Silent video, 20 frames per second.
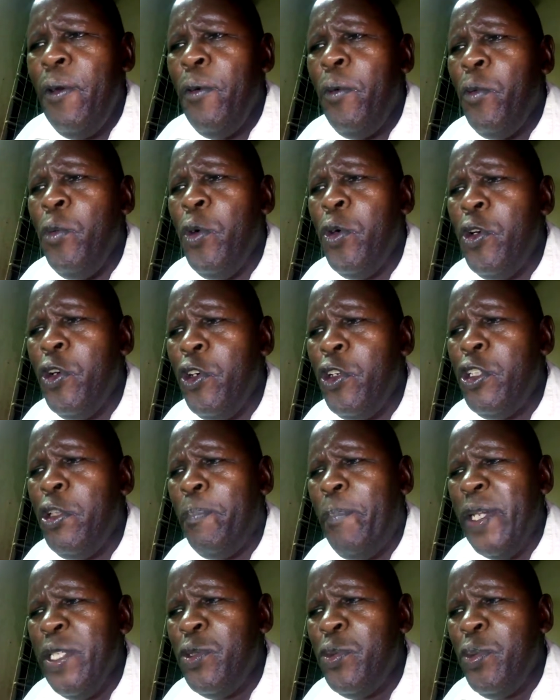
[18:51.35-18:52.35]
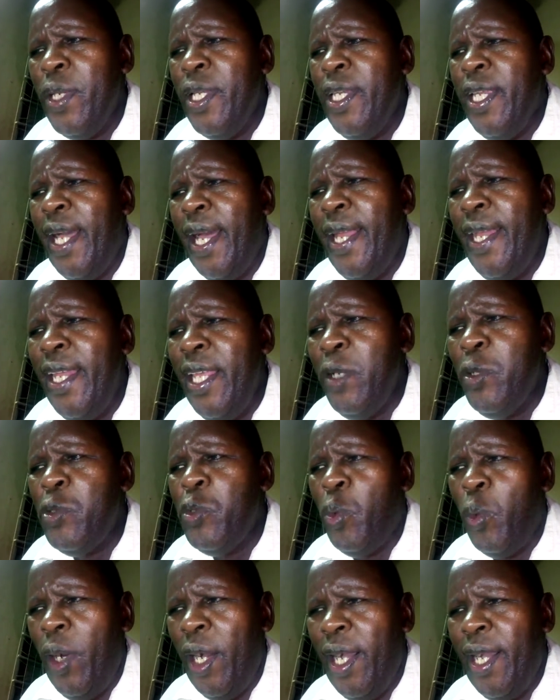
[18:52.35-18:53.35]
will not persuade a nail to
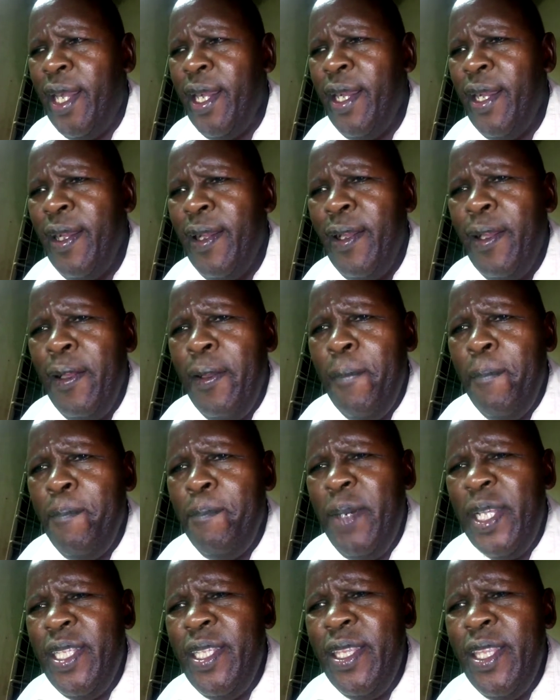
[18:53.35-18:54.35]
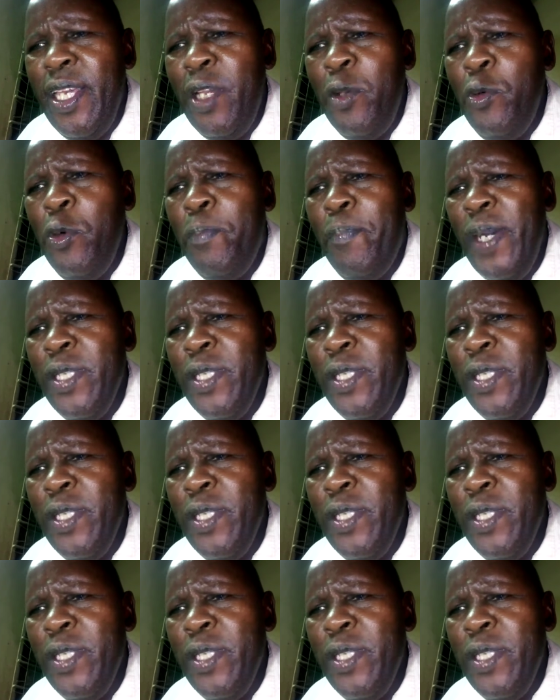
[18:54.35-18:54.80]
work, but they will